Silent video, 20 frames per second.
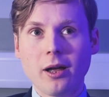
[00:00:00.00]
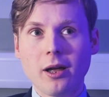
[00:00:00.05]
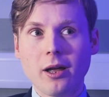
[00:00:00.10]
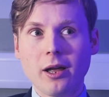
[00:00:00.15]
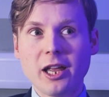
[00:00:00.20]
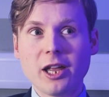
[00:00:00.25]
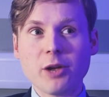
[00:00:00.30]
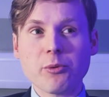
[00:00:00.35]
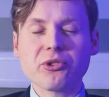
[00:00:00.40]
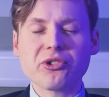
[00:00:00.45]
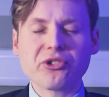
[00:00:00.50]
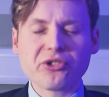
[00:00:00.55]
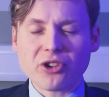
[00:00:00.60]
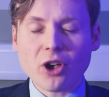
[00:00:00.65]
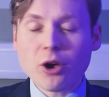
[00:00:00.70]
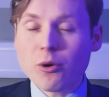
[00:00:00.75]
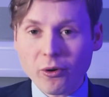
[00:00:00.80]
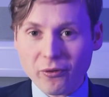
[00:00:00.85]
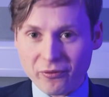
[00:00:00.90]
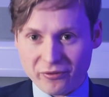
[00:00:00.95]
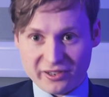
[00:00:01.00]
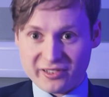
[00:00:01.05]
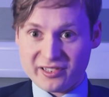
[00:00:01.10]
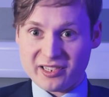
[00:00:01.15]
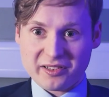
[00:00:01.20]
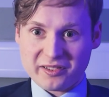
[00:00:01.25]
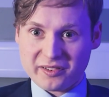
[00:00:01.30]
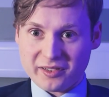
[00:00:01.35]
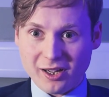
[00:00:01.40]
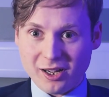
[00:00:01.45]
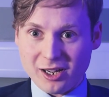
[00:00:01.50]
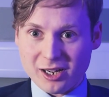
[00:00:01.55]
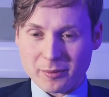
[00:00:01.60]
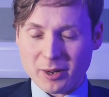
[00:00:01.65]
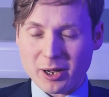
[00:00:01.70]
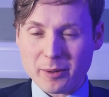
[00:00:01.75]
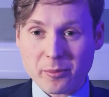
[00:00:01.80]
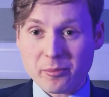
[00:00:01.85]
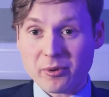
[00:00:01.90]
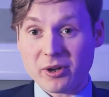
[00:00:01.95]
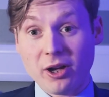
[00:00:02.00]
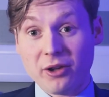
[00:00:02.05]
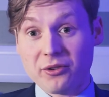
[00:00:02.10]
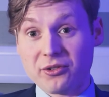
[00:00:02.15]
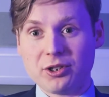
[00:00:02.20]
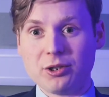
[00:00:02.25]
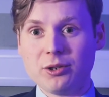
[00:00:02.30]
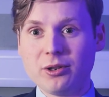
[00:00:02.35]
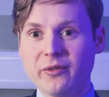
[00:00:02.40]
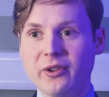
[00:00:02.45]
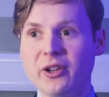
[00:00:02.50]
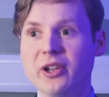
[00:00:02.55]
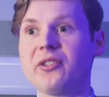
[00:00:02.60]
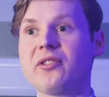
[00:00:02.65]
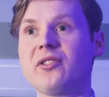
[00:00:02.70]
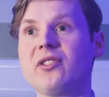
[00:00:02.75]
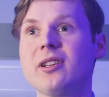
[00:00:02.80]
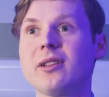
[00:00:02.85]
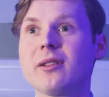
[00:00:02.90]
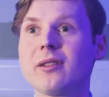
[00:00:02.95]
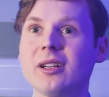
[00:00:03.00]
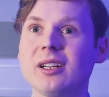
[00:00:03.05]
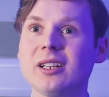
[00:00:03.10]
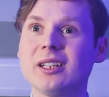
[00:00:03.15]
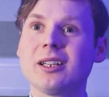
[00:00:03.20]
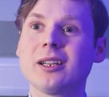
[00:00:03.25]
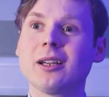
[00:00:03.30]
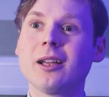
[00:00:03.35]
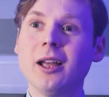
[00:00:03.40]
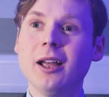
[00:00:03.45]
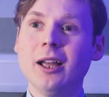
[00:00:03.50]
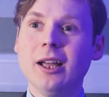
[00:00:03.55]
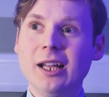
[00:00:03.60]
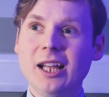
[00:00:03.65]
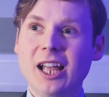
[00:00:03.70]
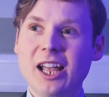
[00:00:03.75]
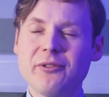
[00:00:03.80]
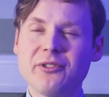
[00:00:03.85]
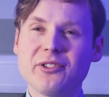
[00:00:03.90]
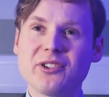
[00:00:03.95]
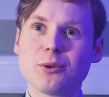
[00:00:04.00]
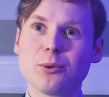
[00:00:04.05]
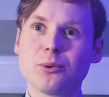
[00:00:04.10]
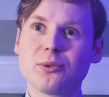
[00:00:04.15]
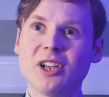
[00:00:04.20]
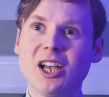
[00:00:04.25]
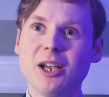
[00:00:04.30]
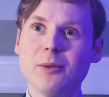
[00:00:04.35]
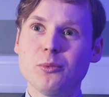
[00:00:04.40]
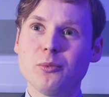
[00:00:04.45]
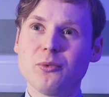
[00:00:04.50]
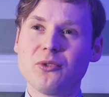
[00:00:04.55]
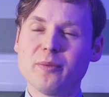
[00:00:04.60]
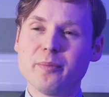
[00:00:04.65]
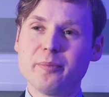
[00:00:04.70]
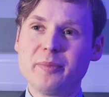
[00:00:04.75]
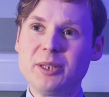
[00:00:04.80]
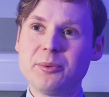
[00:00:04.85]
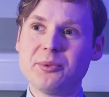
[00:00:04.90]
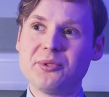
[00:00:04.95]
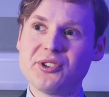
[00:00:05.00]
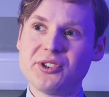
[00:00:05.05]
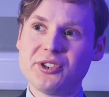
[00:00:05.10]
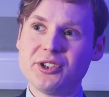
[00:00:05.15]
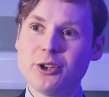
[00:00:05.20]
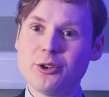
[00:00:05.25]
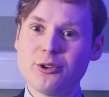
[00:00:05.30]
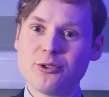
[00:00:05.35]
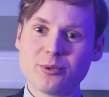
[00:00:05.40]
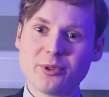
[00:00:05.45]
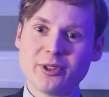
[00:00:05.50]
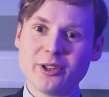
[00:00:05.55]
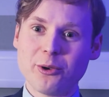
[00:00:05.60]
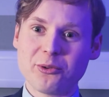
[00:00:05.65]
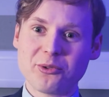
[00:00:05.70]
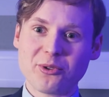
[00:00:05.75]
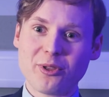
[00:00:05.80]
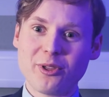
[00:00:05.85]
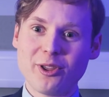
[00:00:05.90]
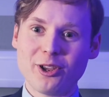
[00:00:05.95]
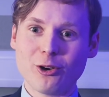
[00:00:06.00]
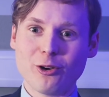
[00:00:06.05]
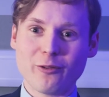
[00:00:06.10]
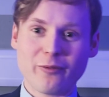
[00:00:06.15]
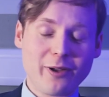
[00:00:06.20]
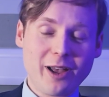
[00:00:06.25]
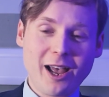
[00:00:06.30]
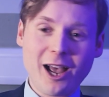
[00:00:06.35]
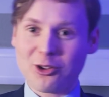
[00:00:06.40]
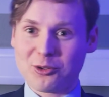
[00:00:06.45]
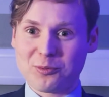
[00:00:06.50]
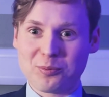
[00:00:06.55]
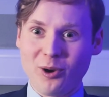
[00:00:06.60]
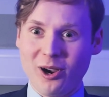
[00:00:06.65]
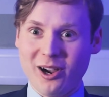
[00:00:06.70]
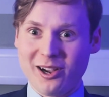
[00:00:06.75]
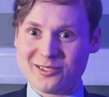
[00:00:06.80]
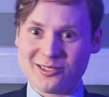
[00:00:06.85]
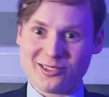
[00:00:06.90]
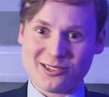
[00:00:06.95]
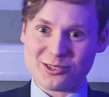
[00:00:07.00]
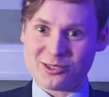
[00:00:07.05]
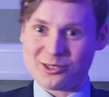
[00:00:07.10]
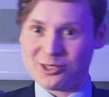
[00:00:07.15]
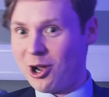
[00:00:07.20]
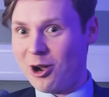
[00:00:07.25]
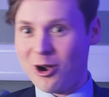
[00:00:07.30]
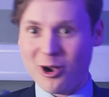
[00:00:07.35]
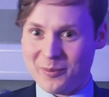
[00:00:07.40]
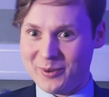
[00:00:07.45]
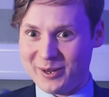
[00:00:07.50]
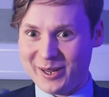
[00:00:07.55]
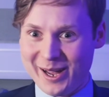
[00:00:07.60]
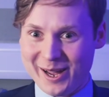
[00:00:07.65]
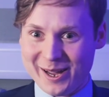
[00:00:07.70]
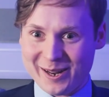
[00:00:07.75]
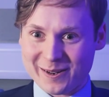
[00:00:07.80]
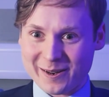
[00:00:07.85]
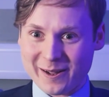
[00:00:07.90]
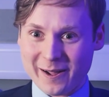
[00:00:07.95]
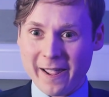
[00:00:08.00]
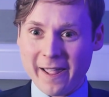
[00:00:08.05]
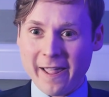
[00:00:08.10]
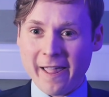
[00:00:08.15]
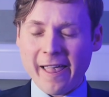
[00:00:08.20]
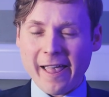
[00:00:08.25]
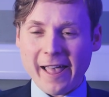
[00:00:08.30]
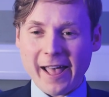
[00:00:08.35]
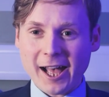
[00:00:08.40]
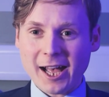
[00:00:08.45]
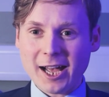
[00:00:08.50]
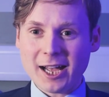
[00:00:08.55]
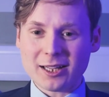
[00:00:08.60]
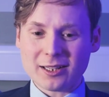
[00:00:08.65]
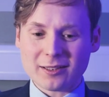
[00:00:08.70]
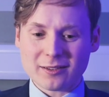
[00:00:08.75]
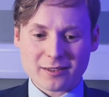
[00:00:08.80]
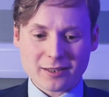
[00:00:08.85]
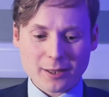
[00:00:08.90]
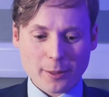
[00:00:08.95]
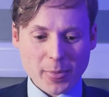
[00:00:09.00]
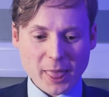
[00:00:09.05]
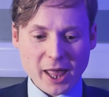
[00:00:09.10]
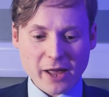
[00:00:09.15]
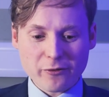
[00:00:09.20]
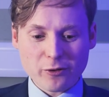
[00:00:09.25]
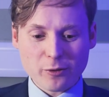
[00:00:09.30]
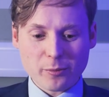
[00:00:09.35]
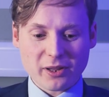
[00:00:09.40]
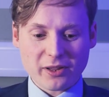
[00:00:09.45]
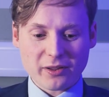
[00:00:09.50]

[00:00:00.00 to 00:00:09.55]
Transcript: obvious at the time. I remember I was at university and thinking every single time of BBC News when there was a thing of house prices go up again, and everyone,